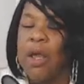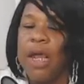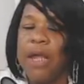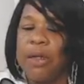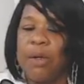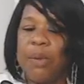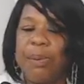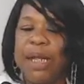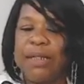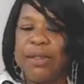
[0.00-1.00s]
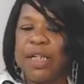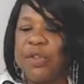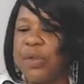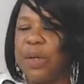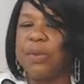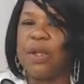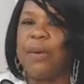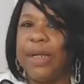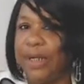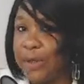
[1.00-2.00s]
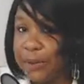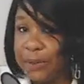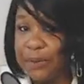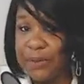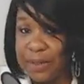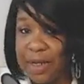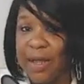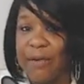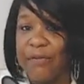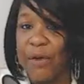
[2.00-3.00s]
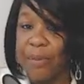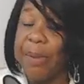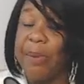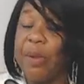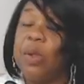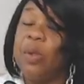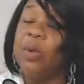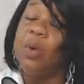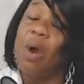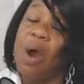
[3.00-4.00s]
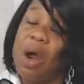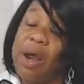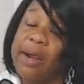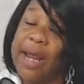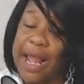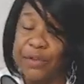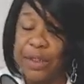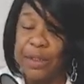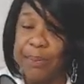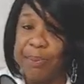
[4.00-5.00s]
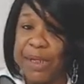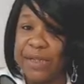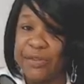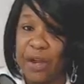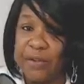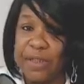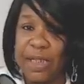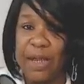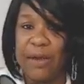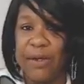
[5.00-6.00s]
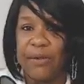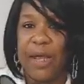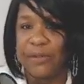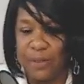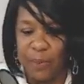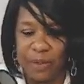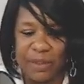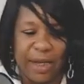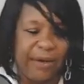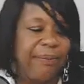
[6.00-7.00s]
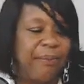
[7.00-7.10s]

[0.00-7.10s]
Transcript: and it'll replace the tissue that was already used for the people who are actually being serviced there and who actually work there.